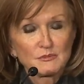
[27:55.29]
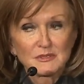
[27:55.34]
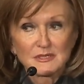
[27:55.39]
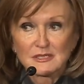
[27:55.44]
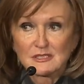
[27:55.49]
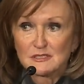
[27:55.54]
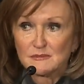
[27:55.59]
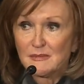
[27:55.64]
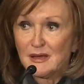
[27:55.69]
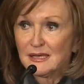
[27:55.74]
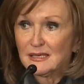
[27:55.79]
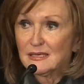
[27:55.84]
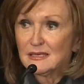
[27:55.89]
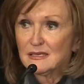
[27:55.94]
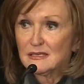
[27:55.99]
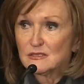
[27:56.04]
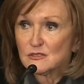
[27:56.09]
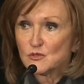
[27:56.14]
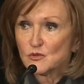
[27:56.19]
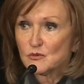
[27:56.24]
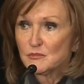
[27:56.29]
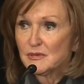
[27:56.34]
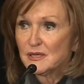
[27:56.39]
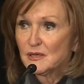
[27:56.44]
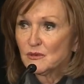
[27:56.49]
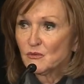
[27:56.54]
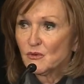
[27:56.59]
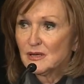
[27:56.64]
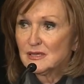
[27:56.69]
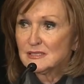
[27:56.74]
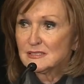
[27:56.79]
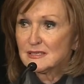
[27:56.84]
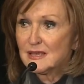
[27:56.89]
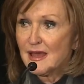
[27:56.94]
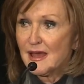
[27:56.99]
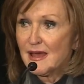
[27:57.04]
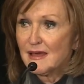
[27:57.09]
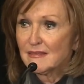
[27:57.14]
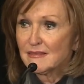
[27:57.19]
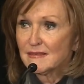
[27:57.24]
because my kids were being raised
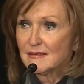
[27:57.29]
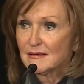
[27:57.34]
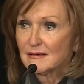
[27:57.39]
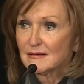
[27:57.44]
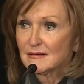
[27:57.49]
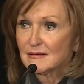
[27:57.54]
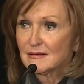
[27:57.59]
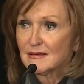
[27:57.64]
Catholic,